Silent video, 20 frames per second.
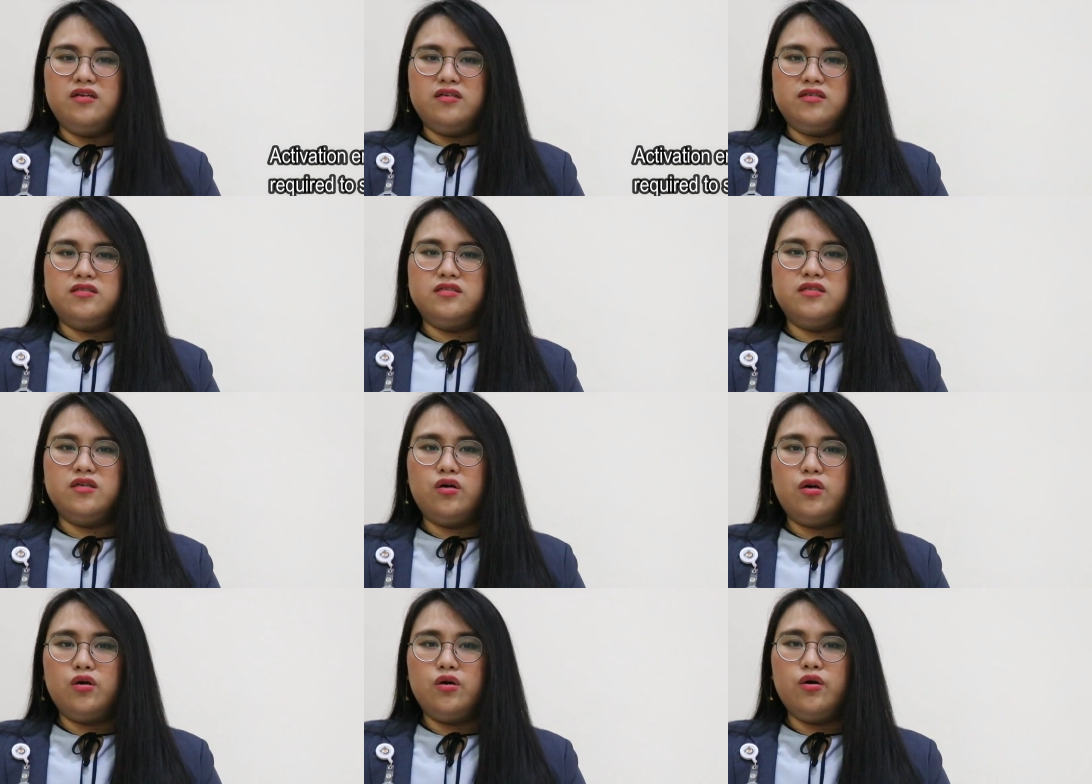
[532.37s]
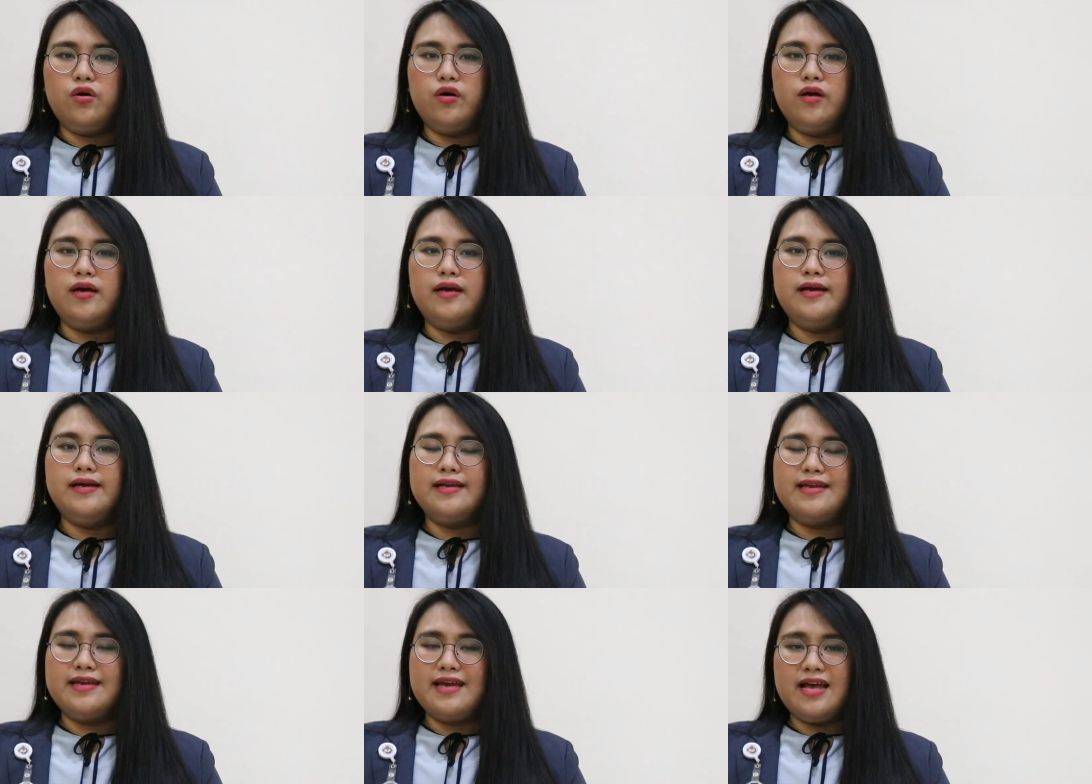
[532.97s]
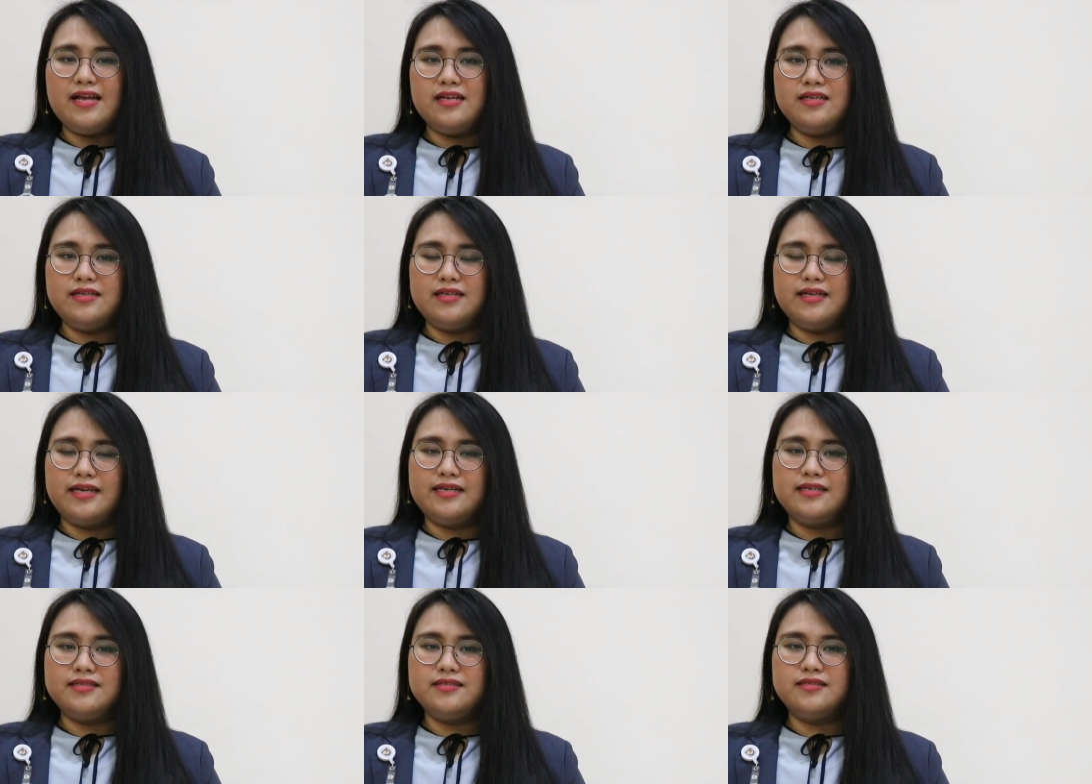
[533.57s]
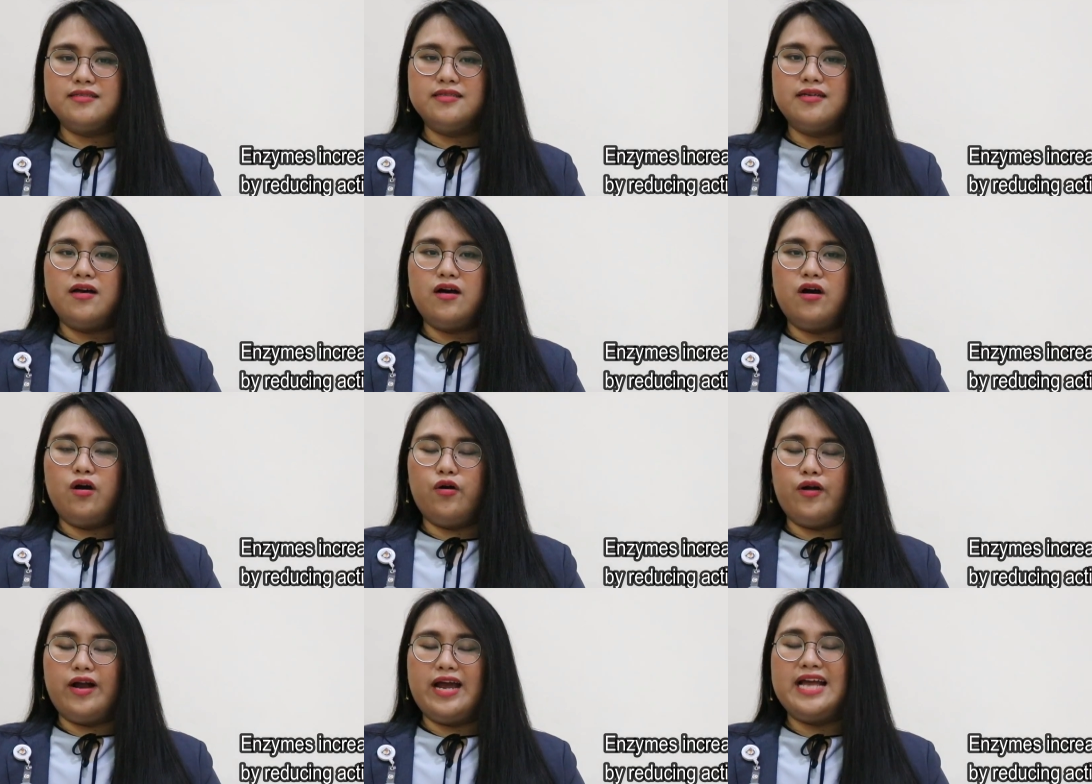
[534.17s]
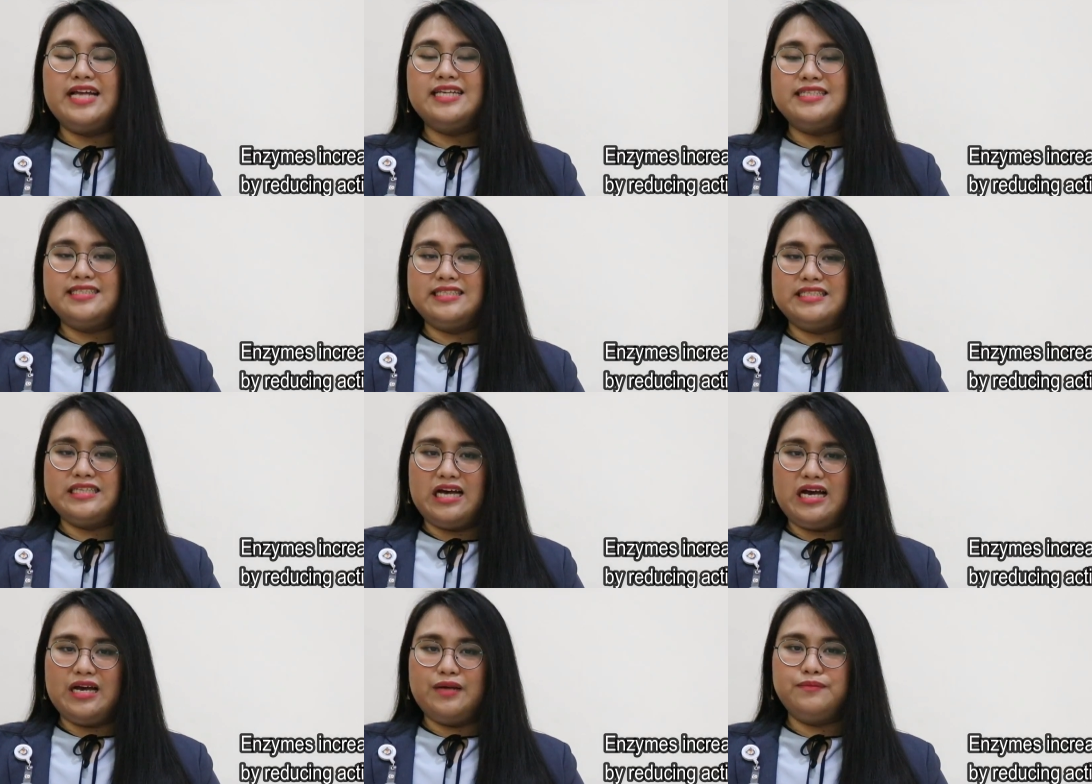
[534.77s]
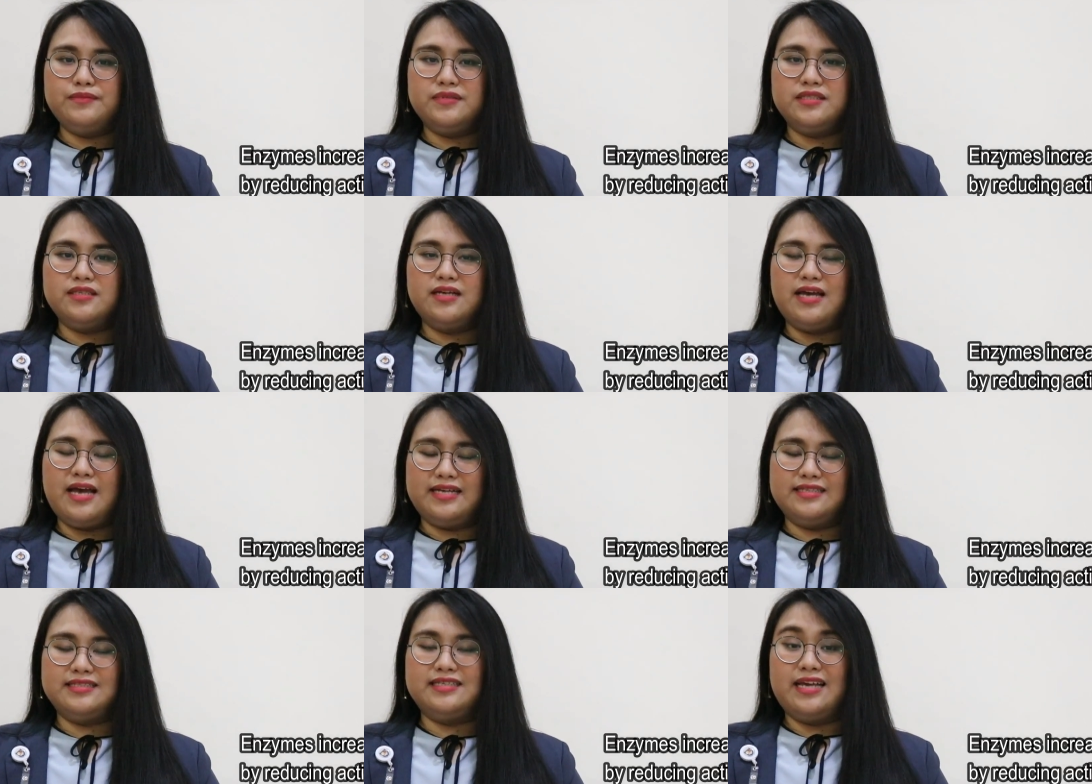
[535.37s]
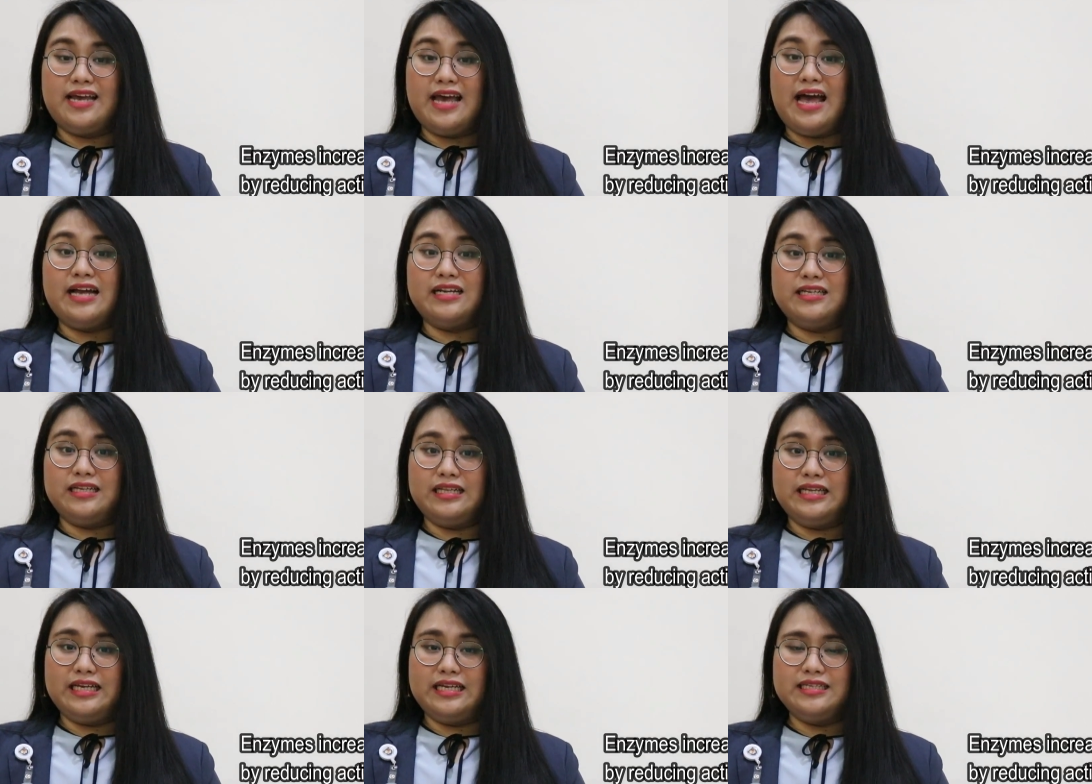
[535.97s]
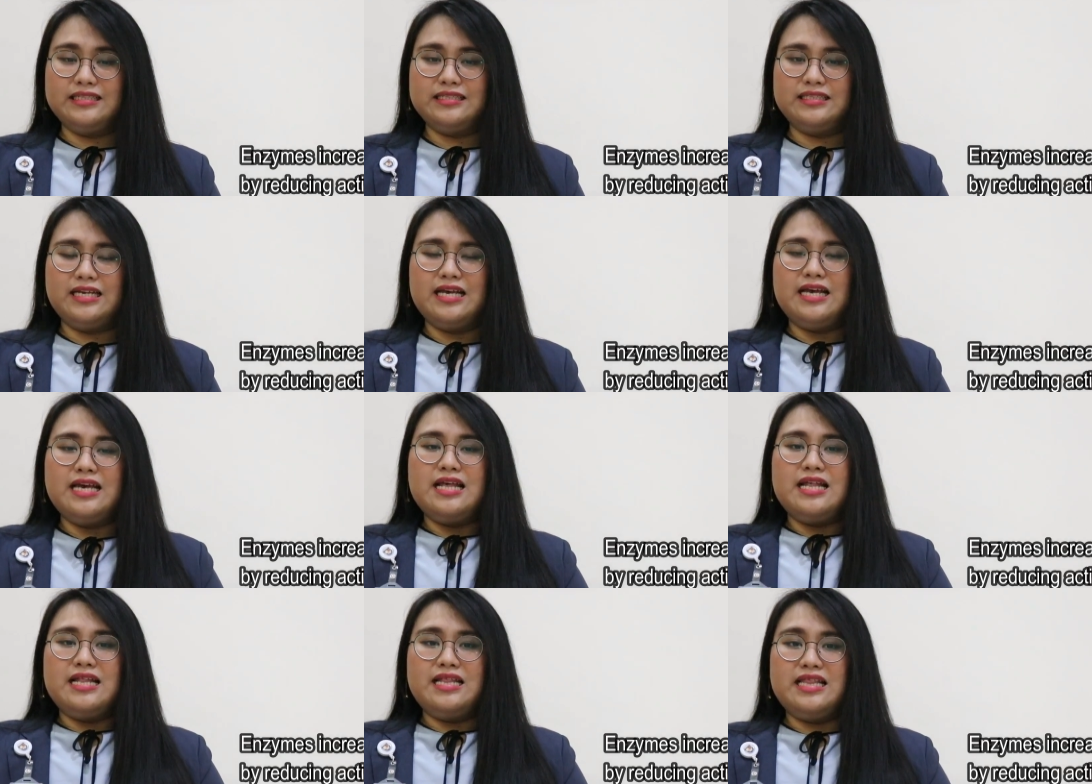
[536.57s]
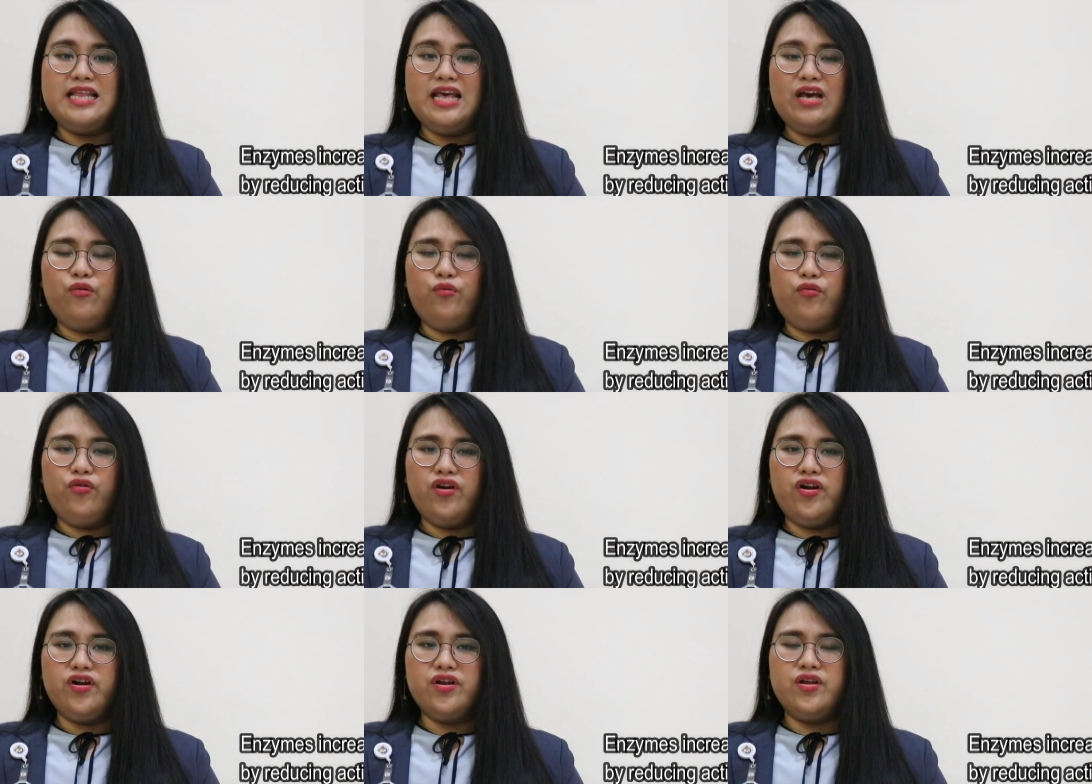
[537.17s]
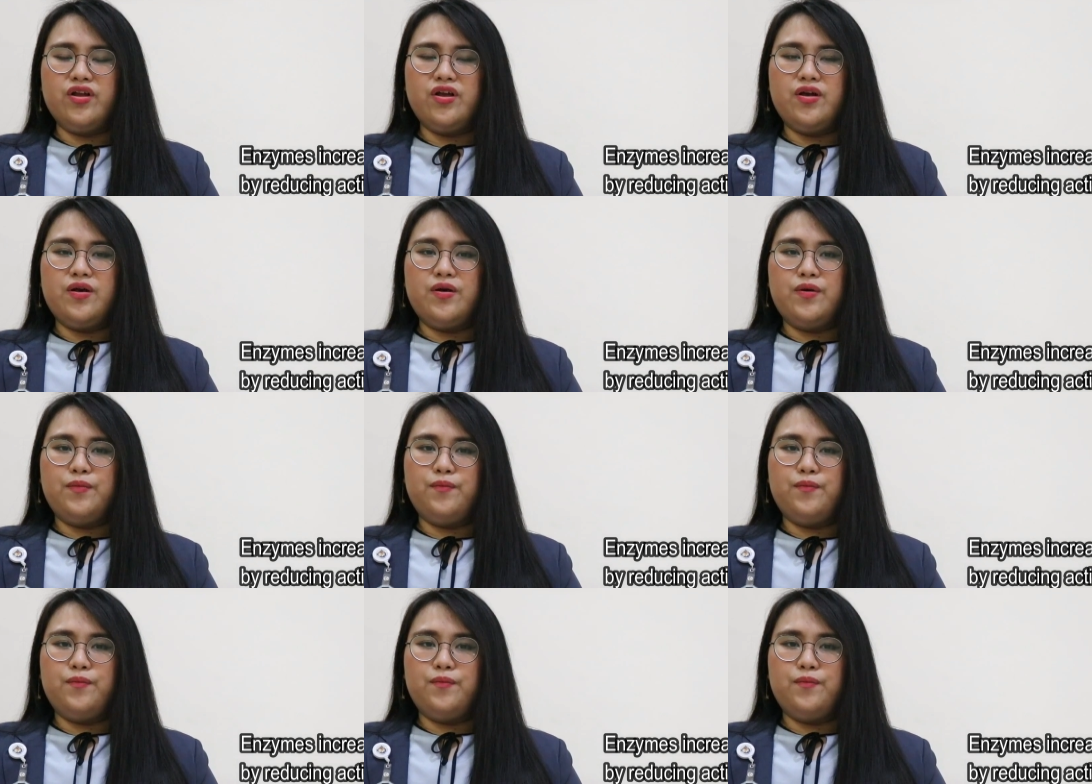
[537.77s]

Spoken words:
So catalysts or enzymes as a catalyst, they work